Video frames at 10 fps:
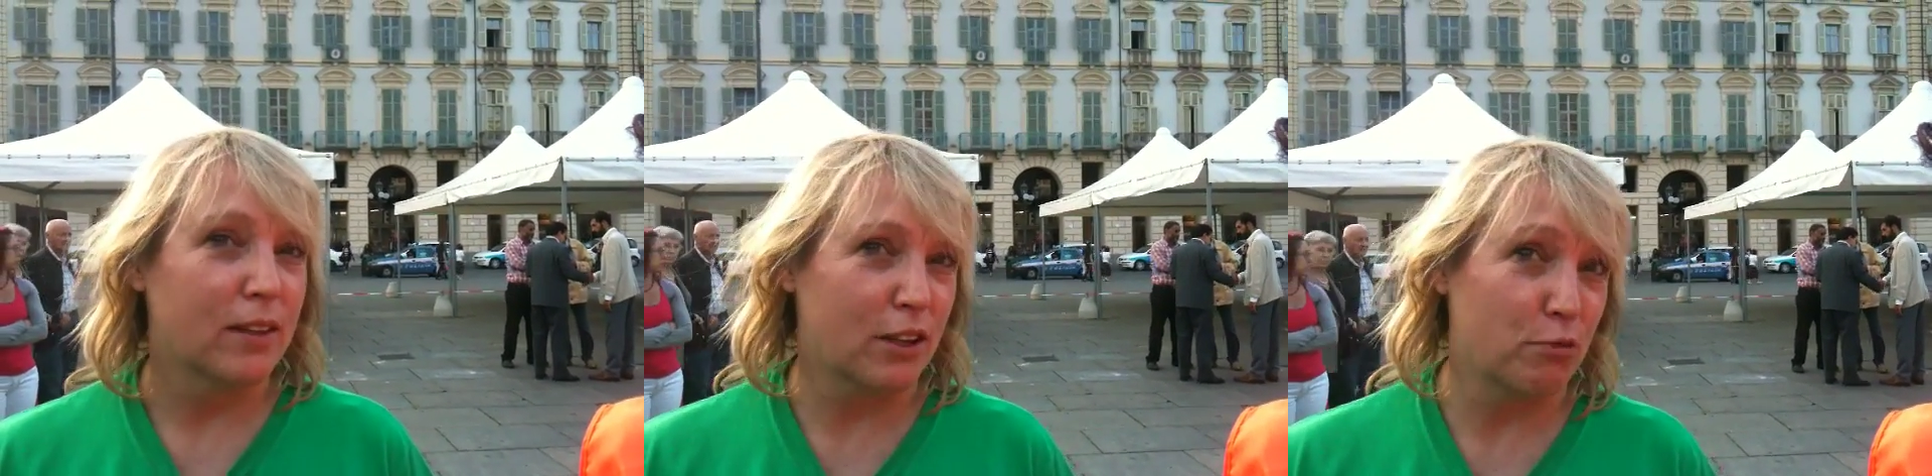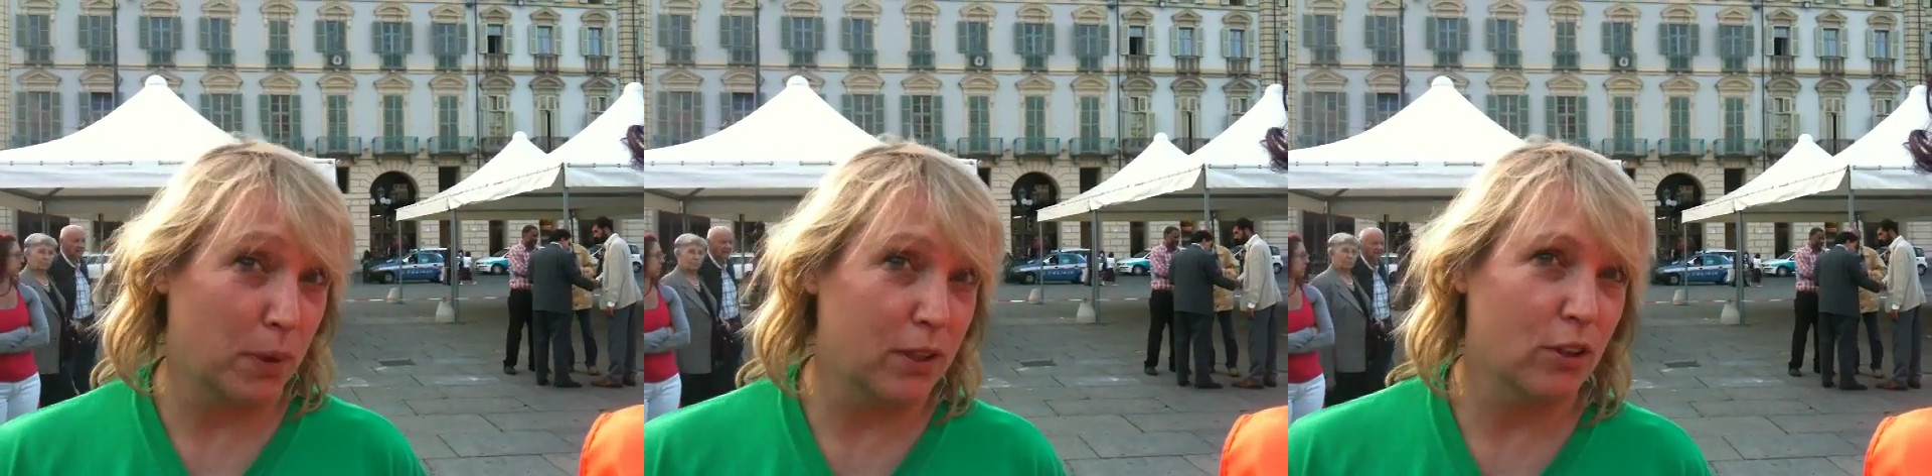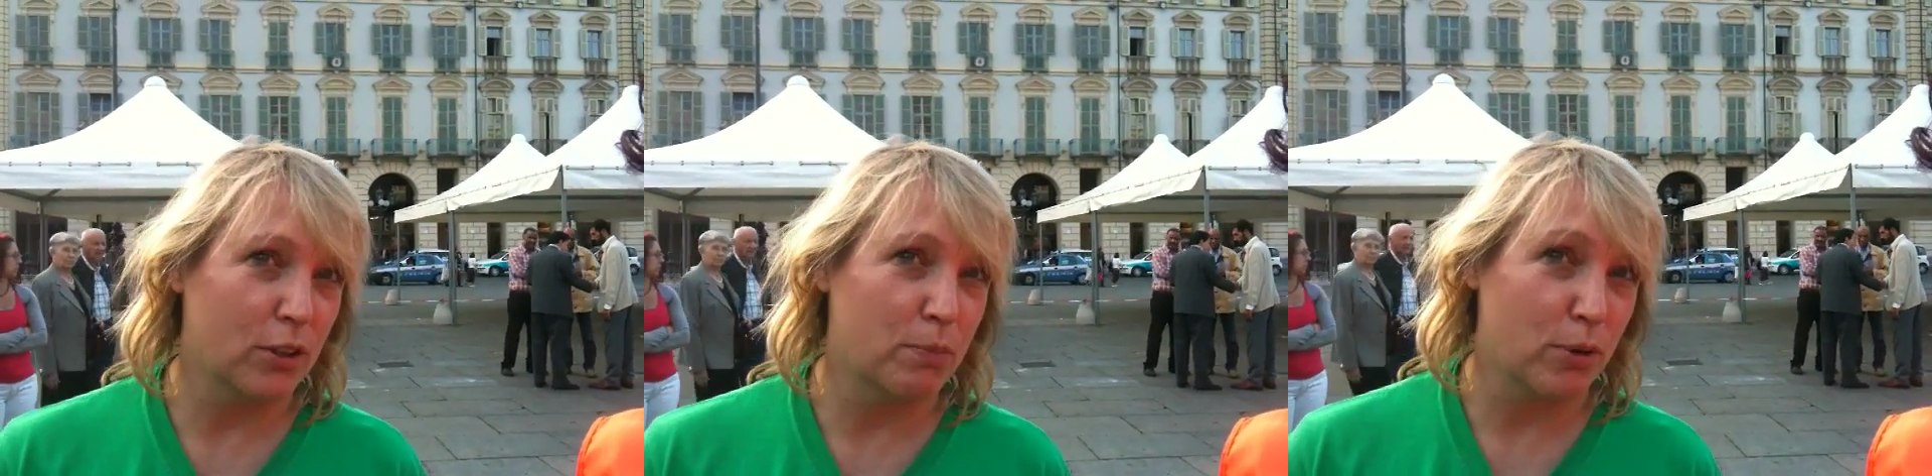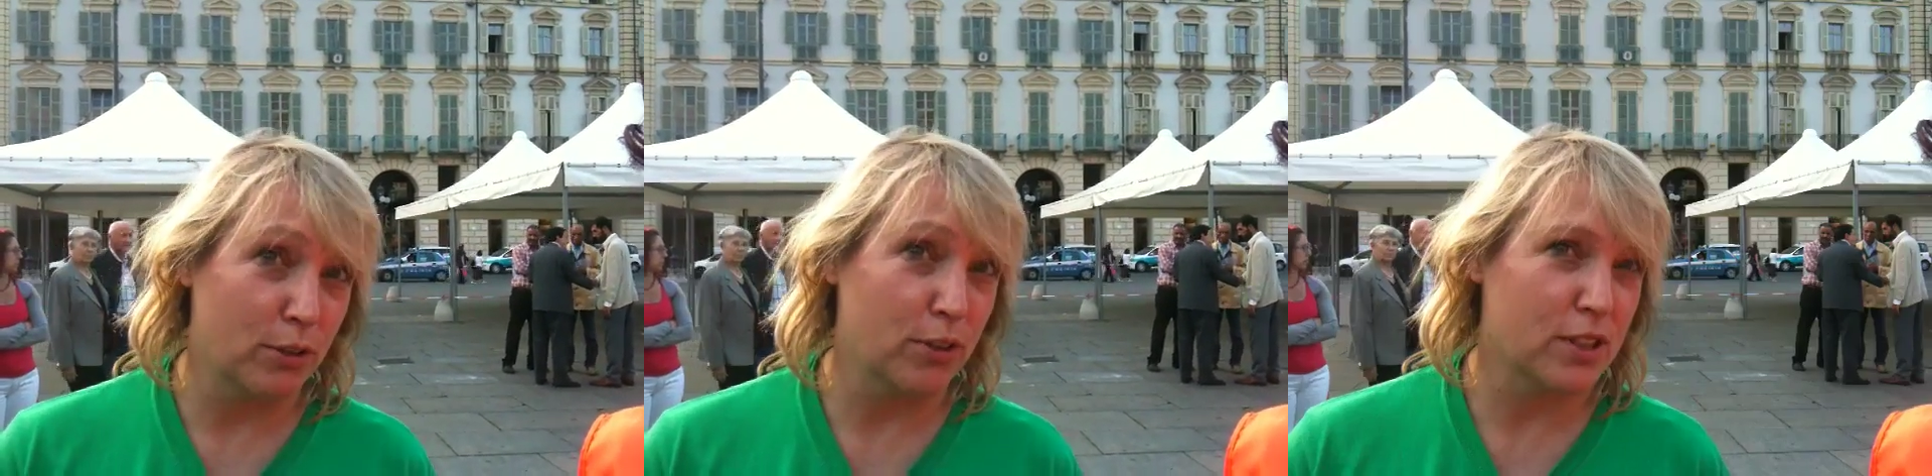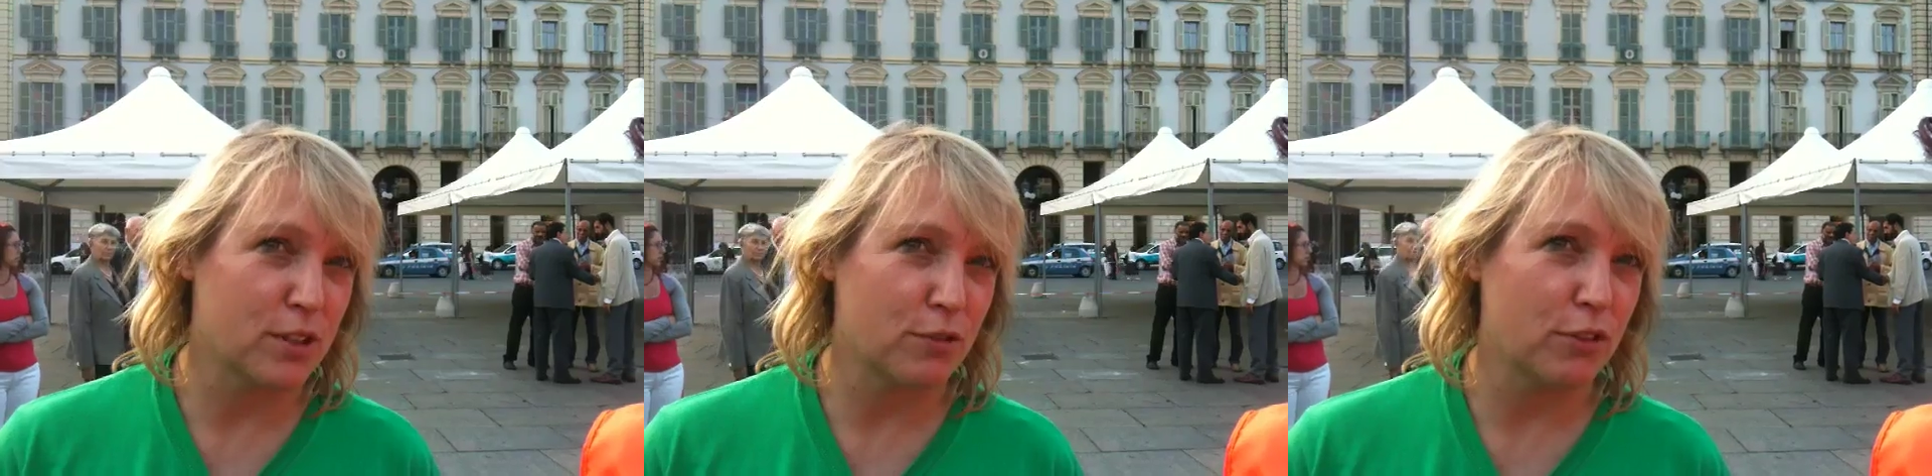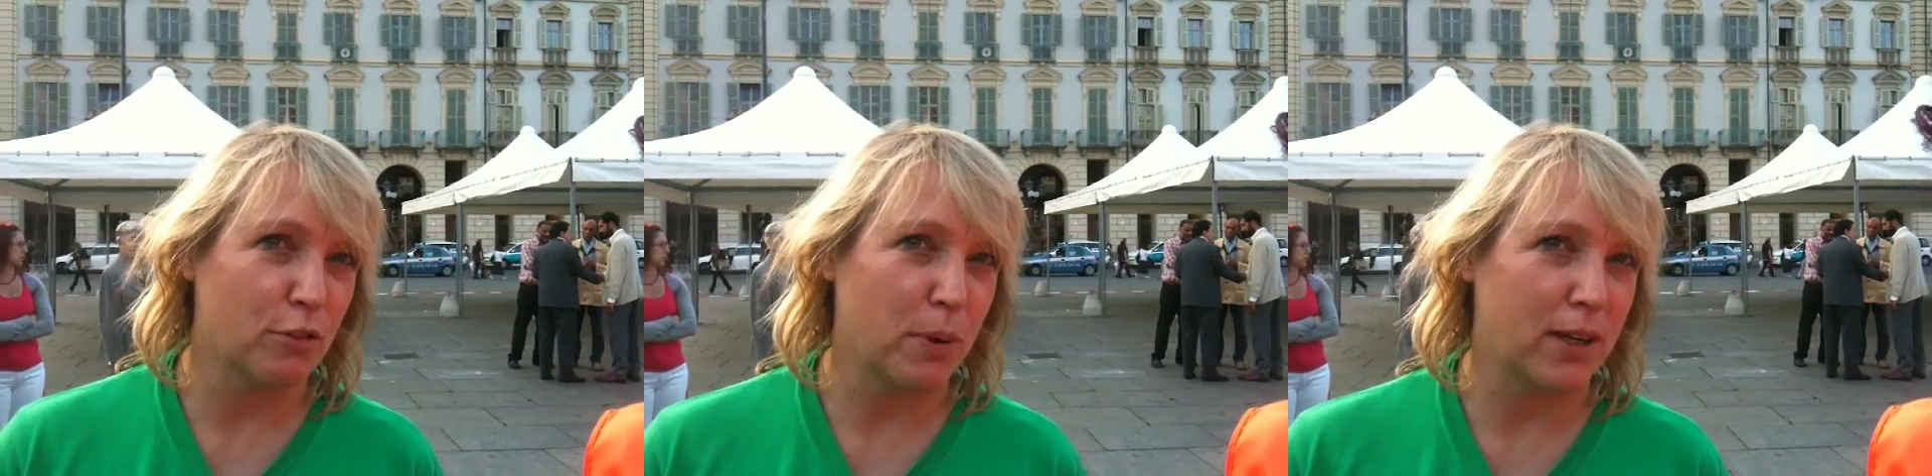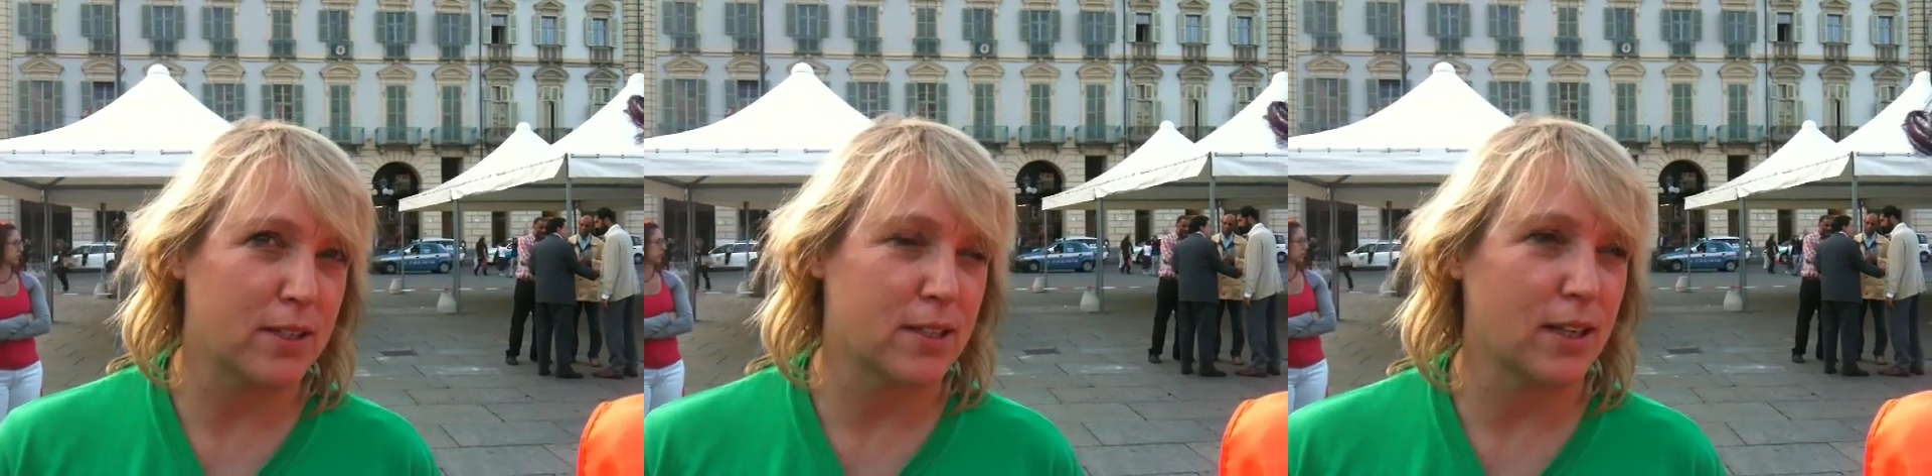that have been on the previous Viva
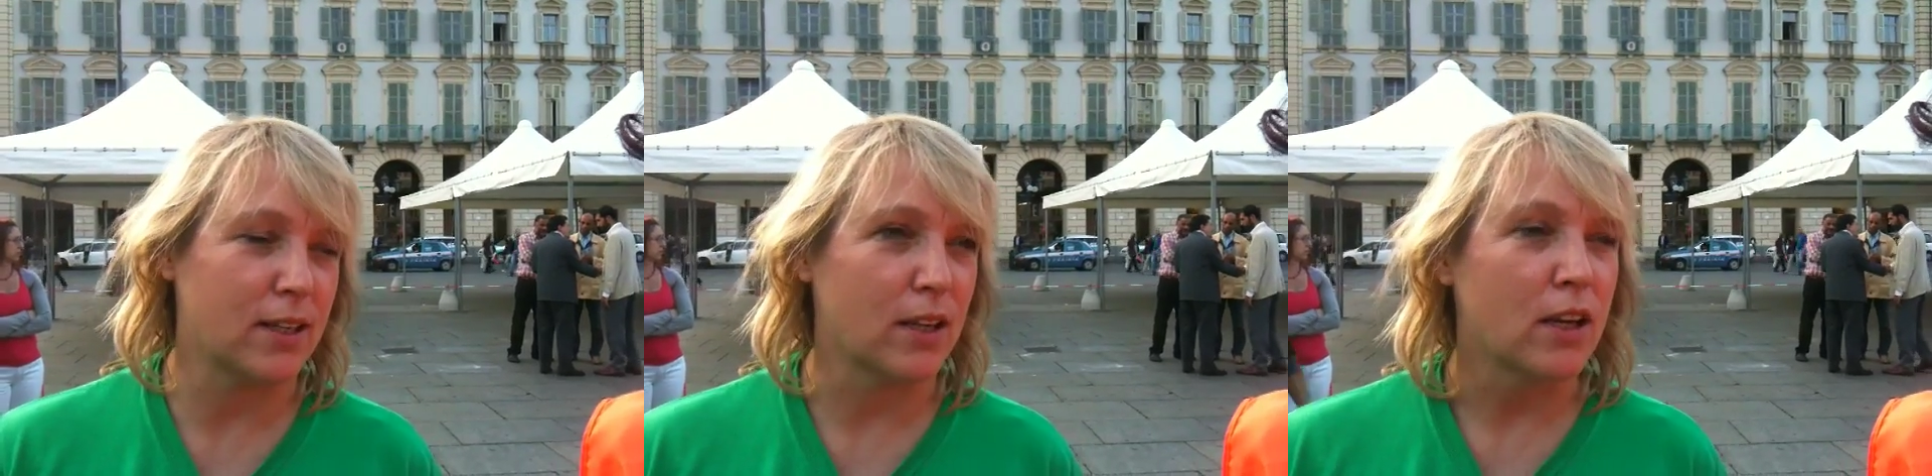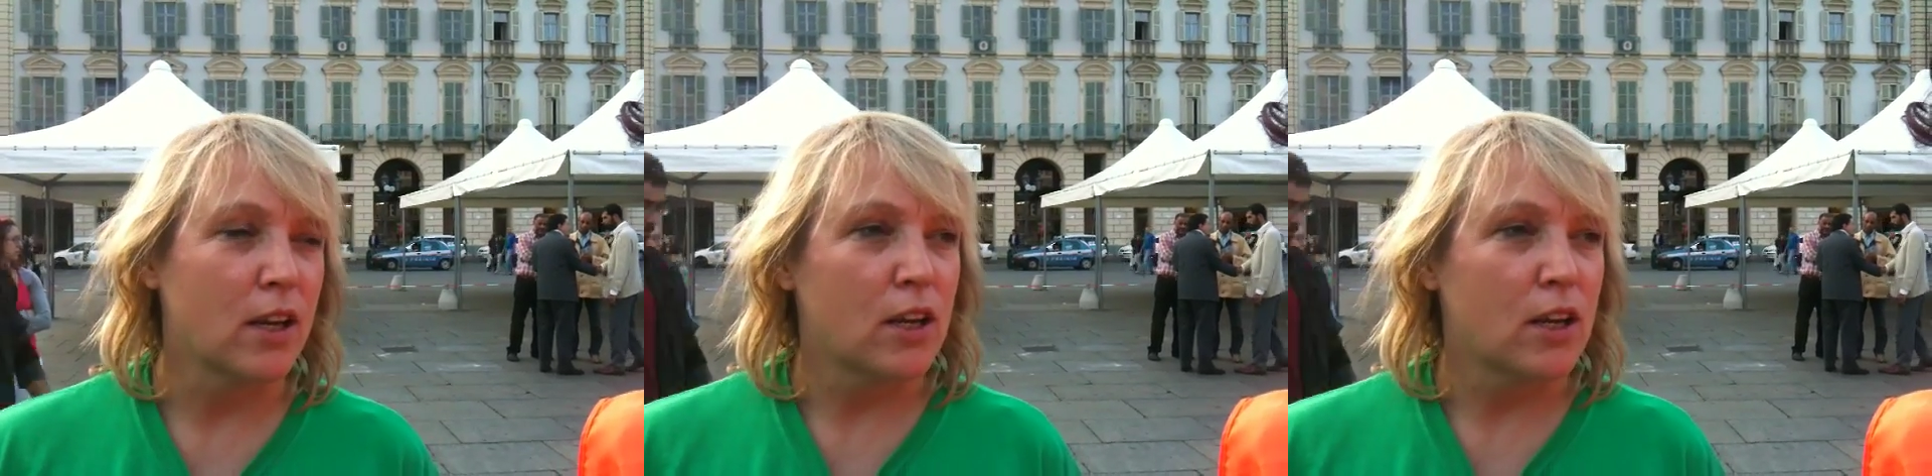Palestina.